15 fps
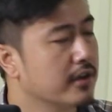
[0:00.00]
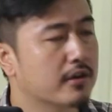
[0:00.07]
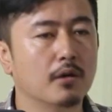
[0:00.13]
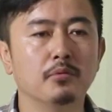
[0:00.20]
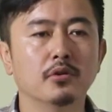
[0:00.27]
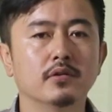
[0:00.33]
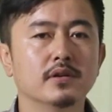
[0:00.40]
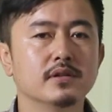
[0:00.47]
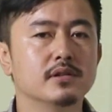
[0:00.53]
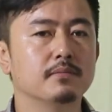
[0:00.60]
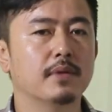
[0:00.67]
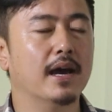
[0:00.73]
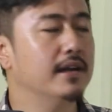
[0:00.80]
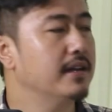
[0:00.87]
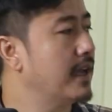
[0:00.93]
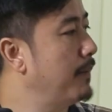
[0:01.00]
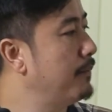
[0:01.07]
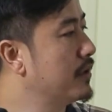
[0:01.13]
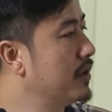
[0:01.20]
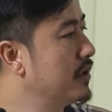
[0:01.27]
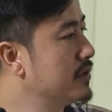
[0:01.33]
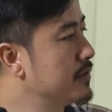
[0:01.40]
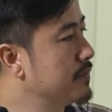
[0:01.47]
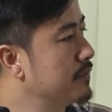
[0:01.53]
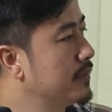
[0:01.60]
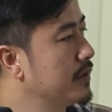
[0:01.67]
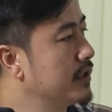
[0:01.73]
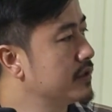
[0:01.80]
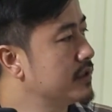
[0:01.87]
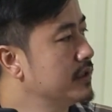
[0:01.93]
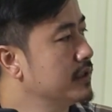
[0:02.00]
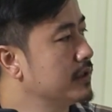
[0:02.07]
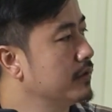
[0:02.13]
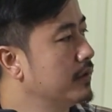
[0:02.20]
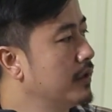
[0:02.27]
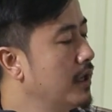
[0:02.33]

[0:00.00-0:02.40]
communism and capitalism, isn't it?